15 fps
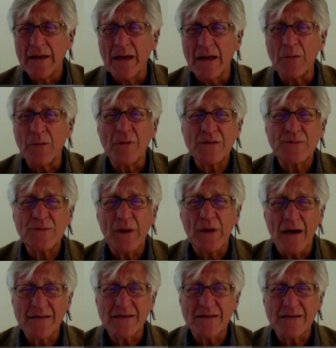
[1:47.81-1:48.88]
that must be
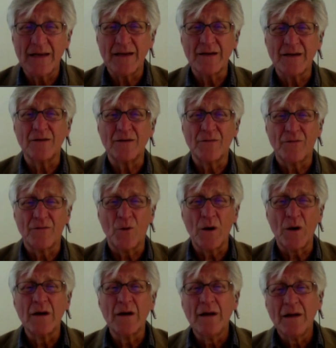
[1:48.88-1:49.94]
isolated
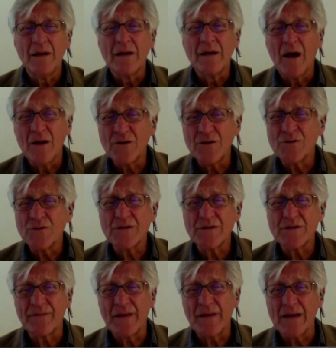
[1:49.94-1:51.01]
for hundreds
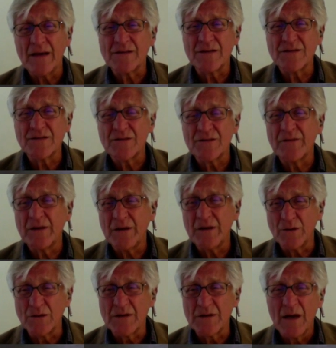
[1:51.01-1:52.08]
of thousands of
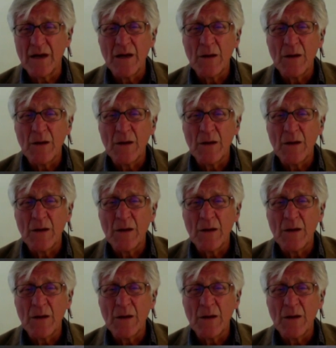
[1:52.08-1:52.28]
years